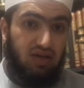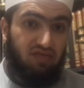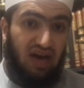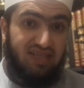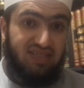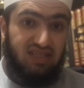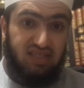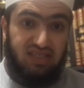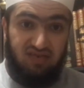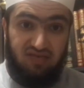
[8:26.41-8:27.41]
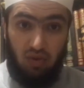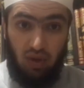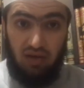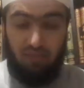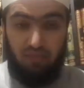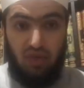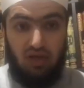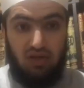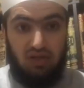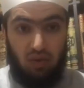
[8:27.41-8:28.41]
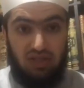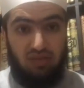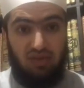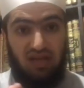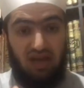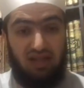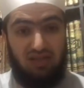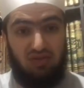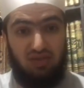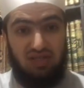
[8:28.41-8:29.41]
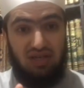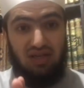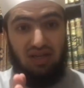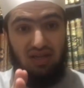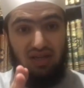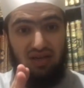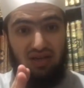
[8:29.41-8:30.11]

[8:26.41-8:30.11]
fasting the six days of Shawwal. So once Ramadan ends, we're still